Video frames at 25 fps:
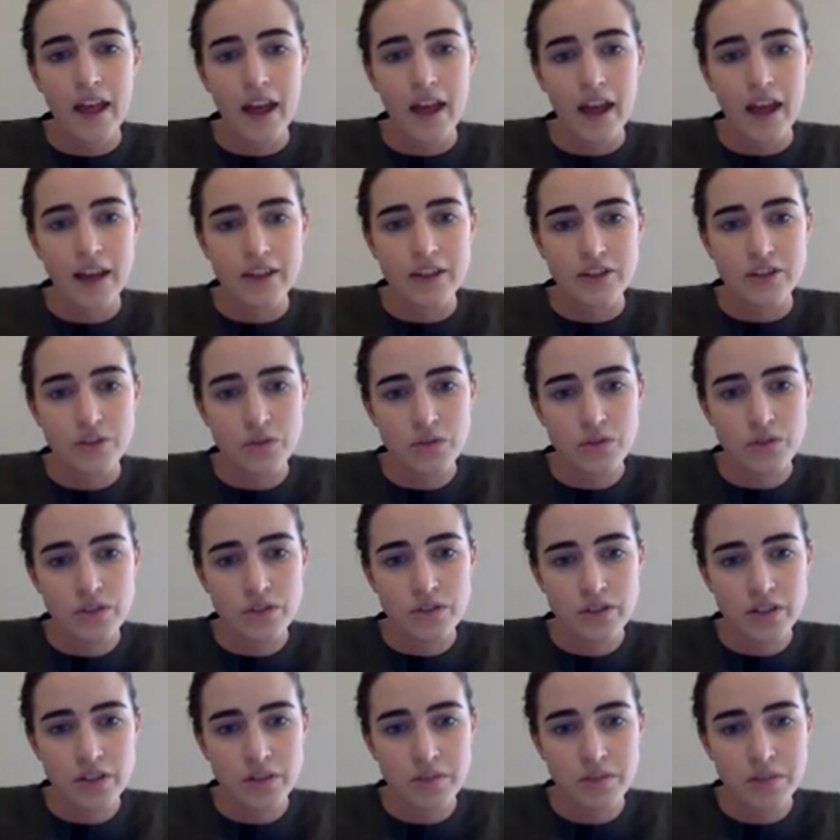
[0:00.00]
and it's
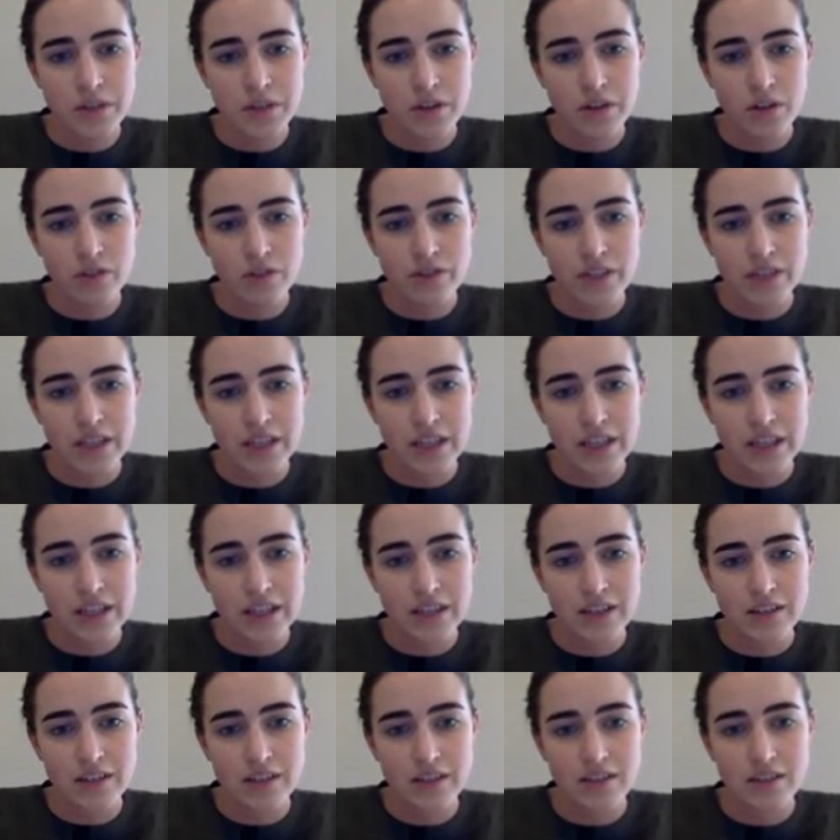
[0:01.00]
also going to be over here.
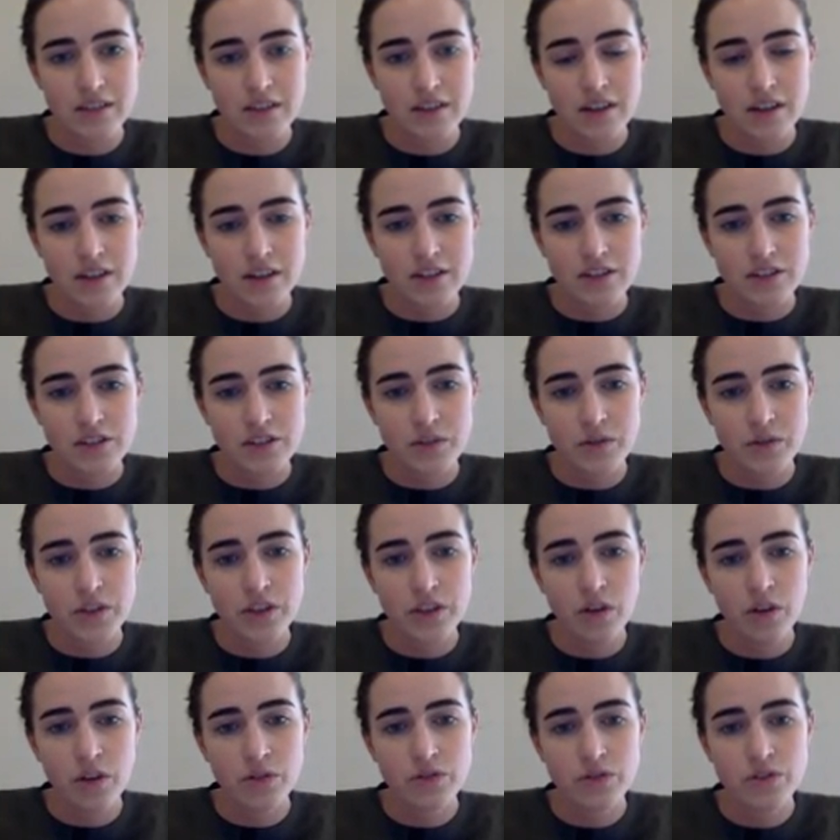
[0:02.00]
So in
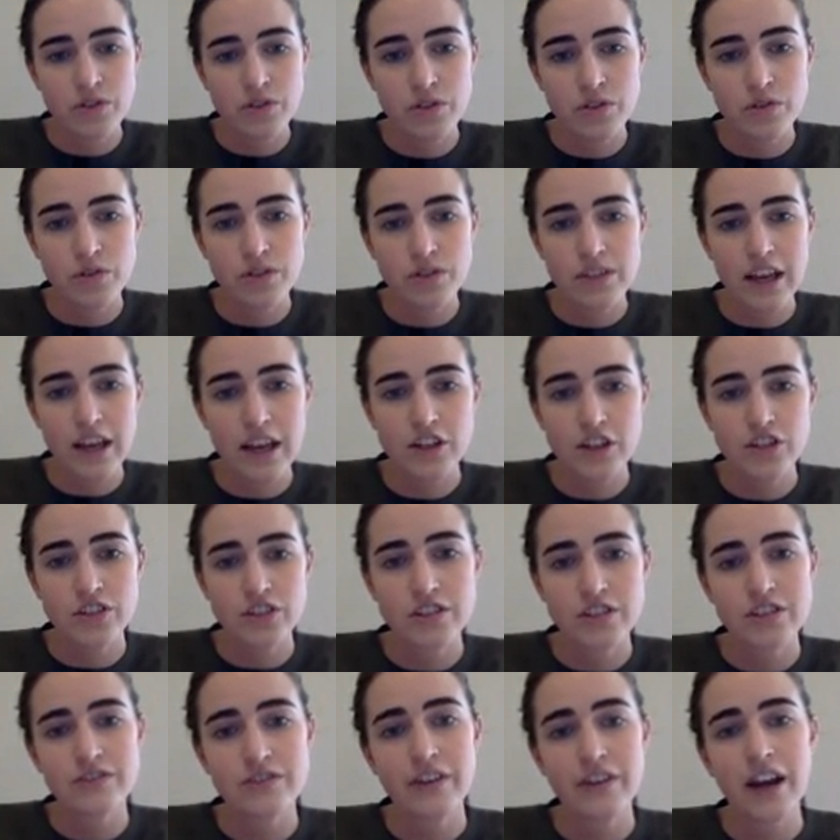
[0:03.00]
those 2
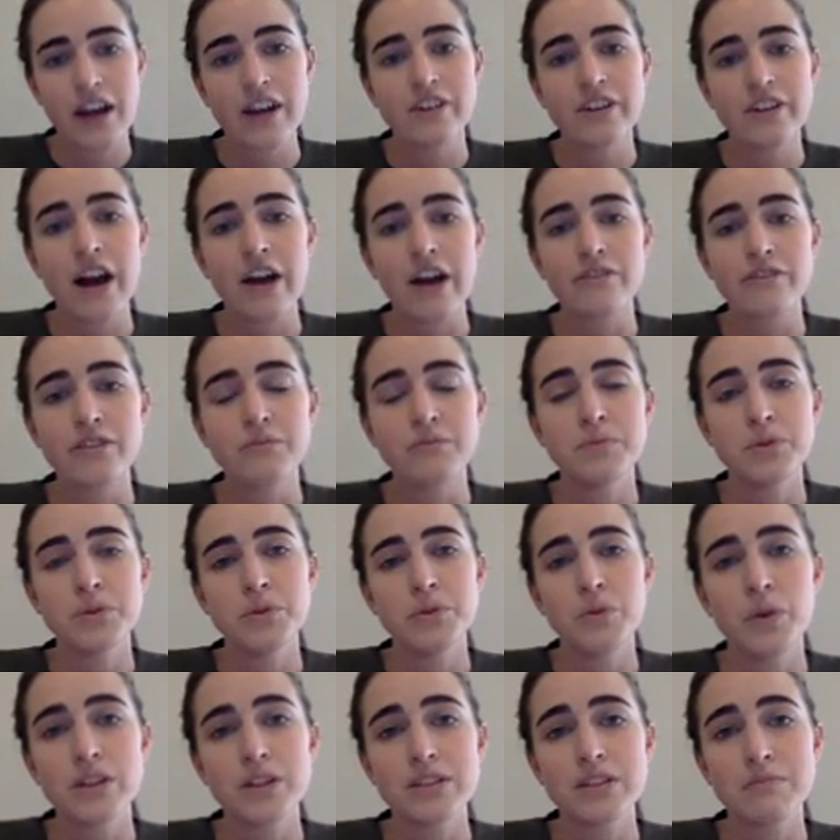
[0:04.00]
sections of our graph, the
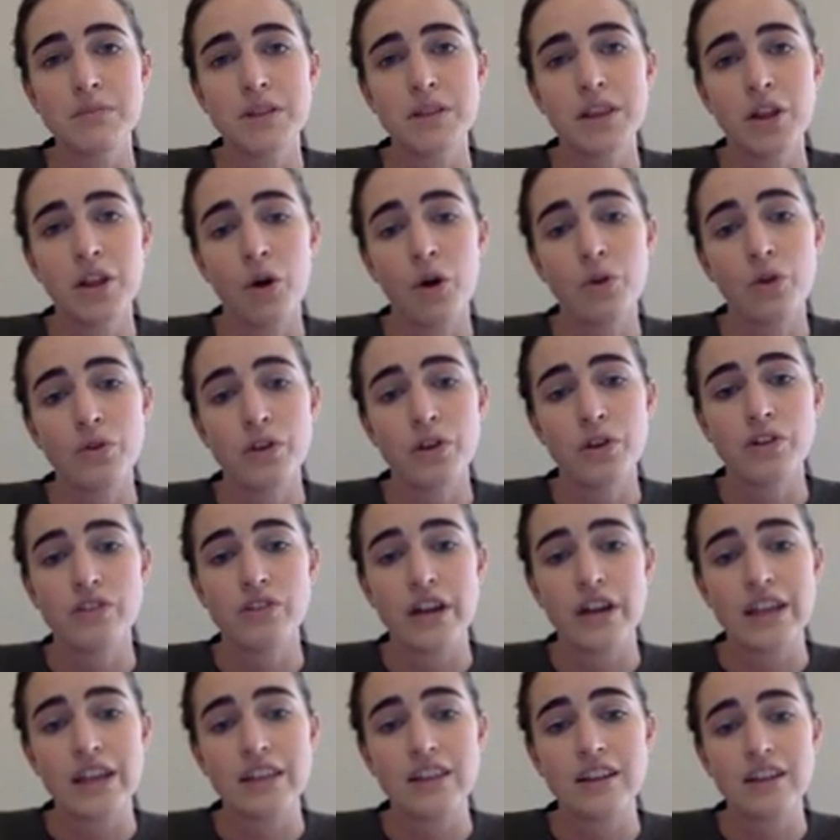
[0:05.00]
blue one's below the
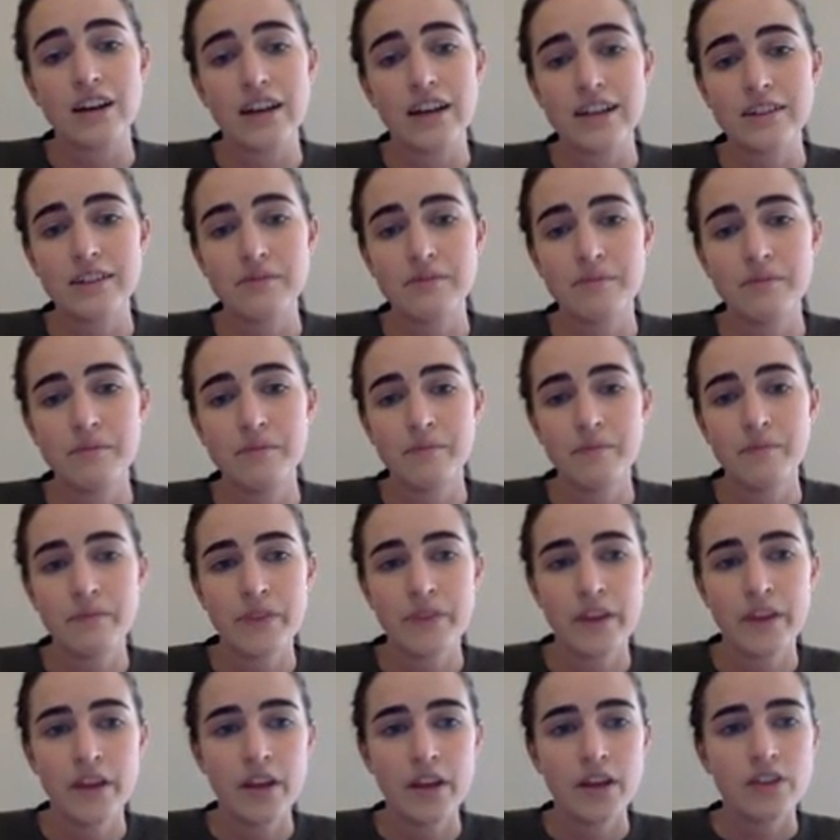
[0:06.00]
green line.
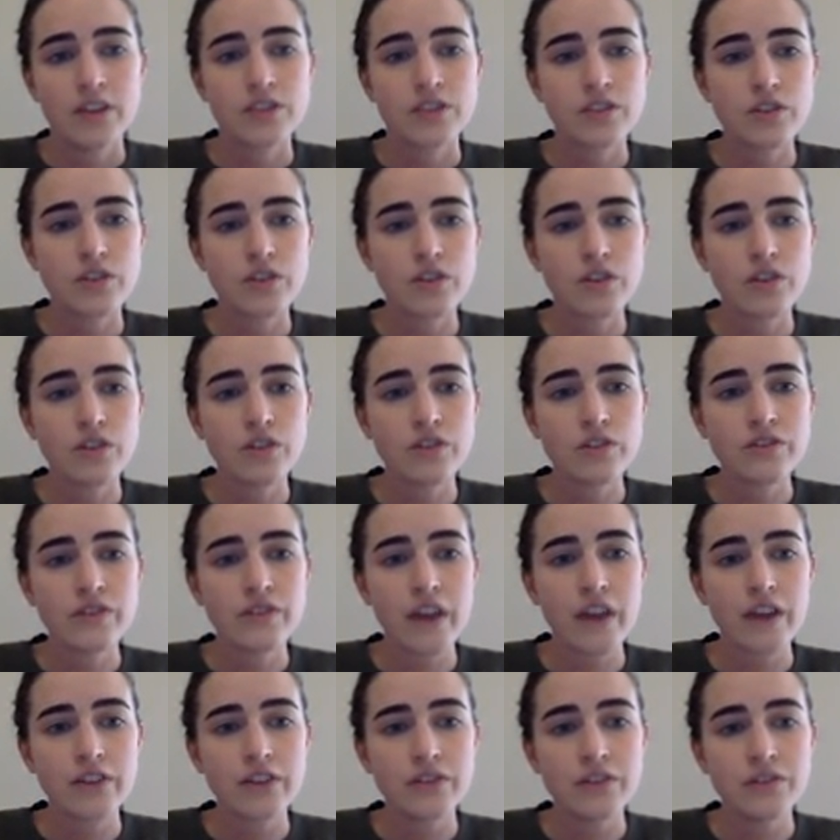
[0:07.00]
So those
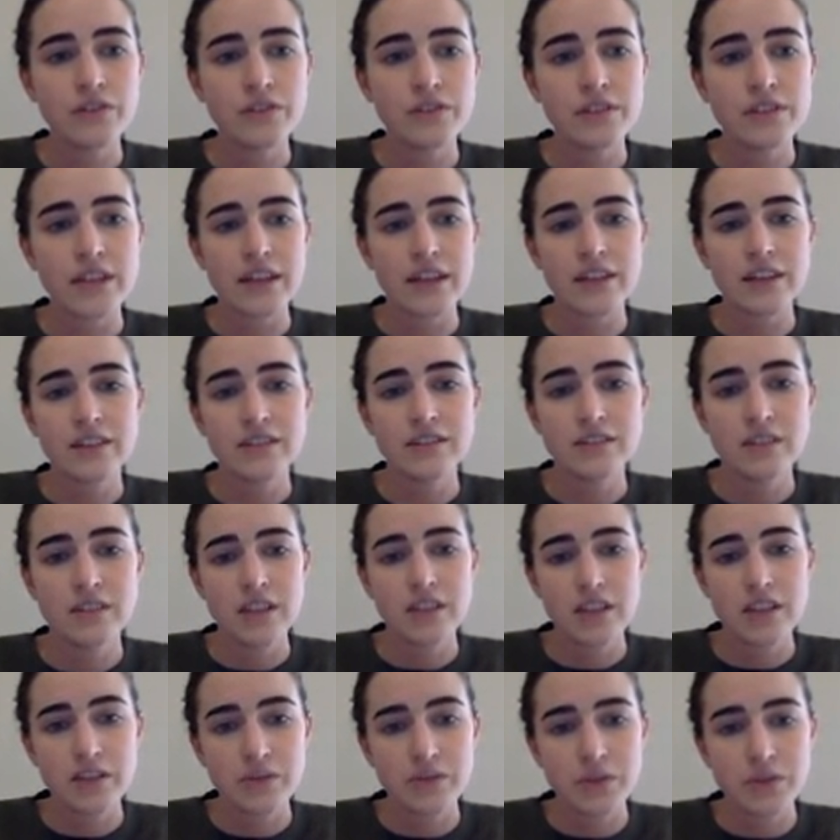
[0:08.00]
values then,
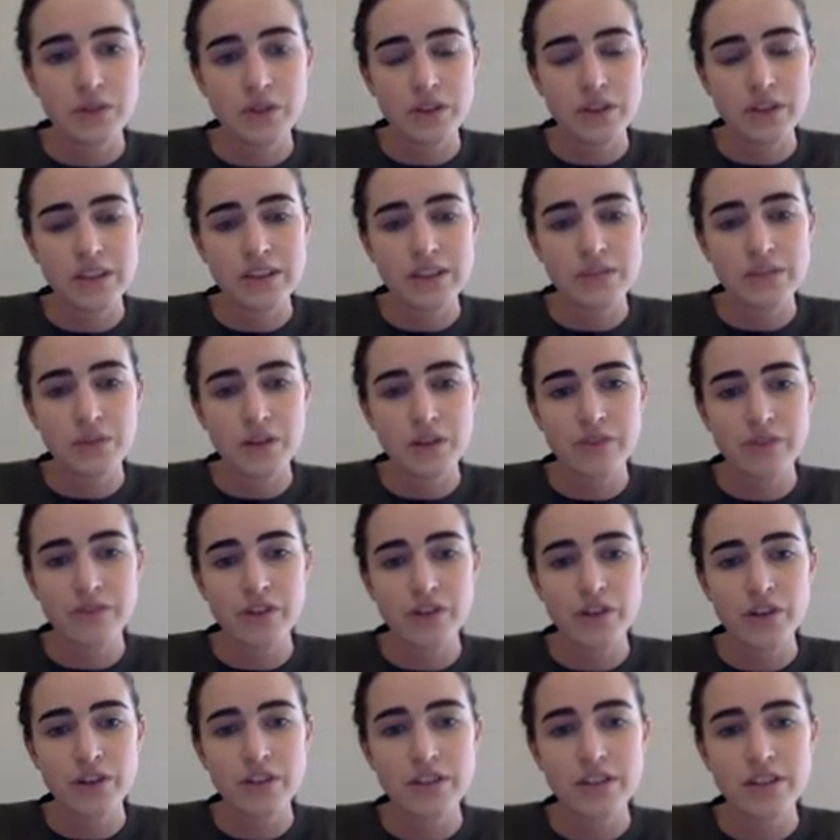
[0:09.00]
if we look at this one
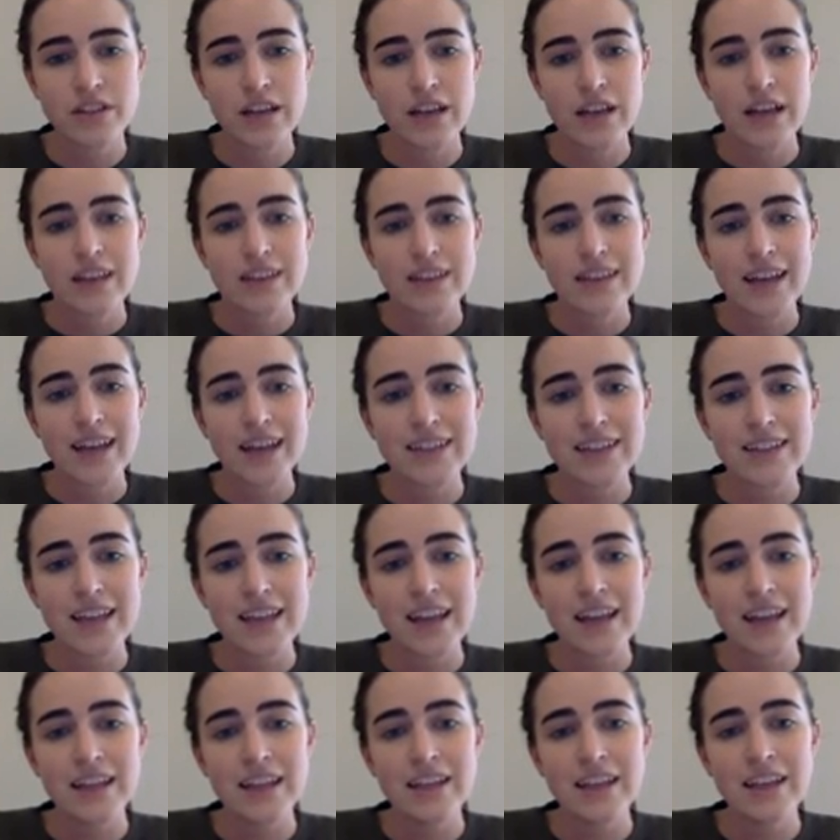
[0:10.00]
first, that's
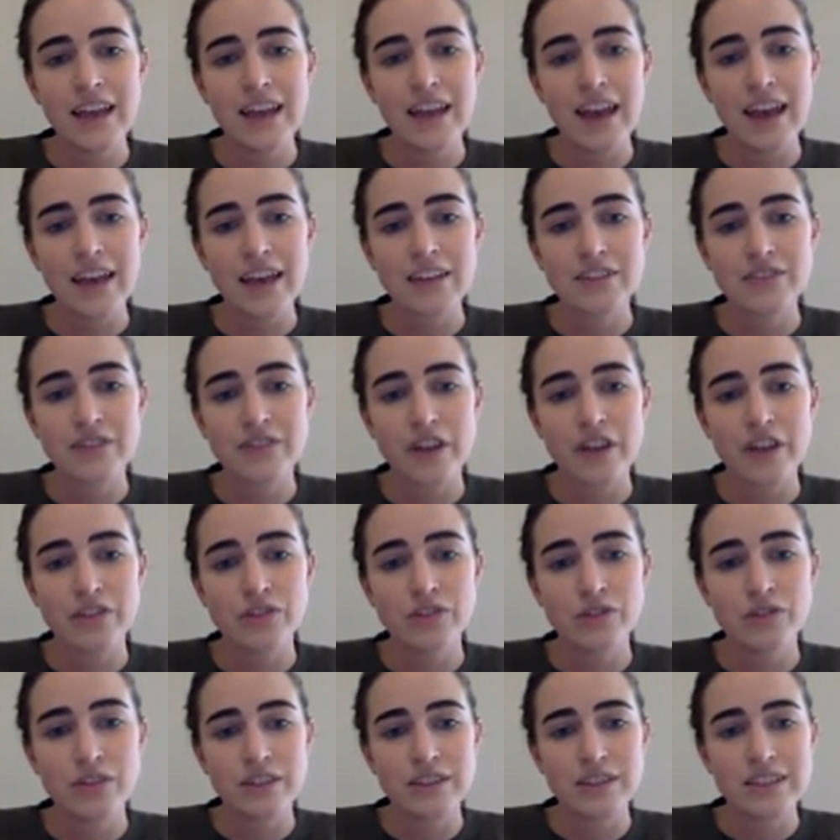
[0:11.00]
any x
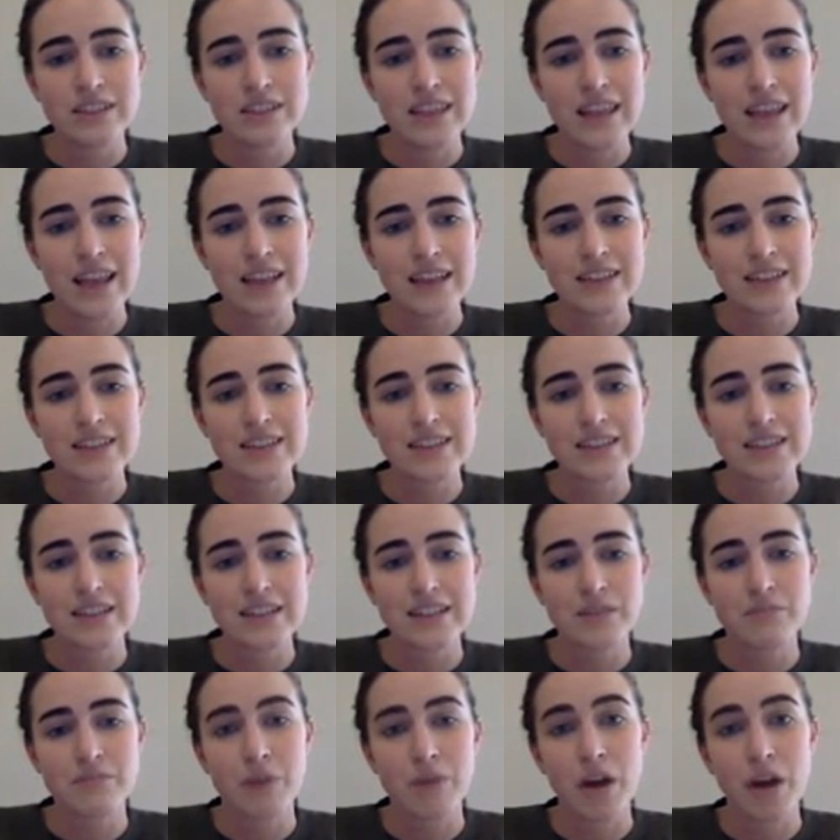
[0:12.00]
value that's less
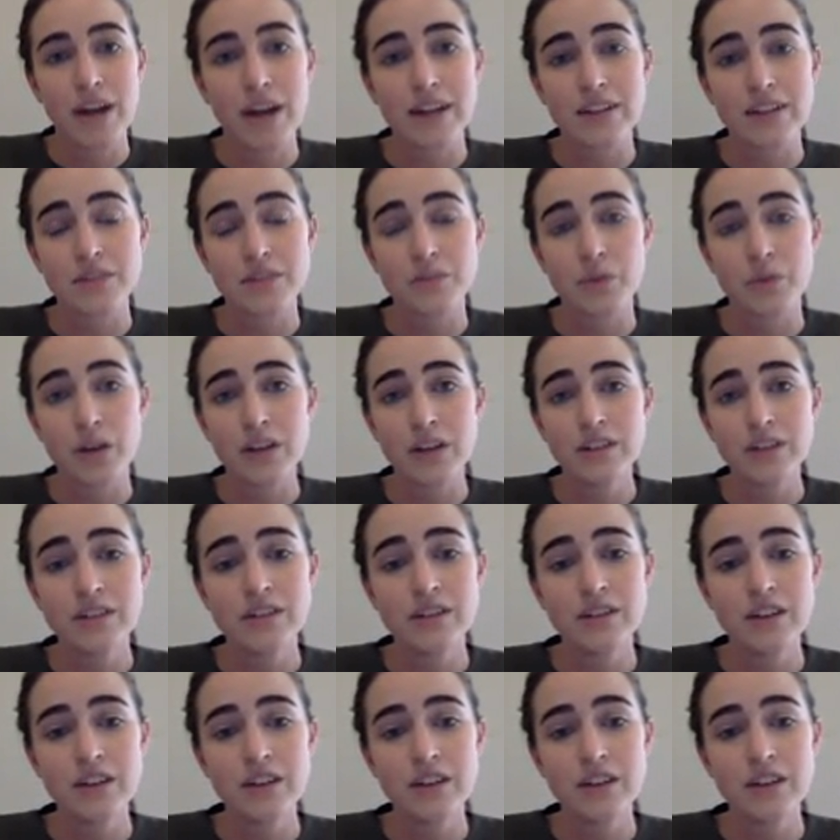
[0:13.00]
than minus 1.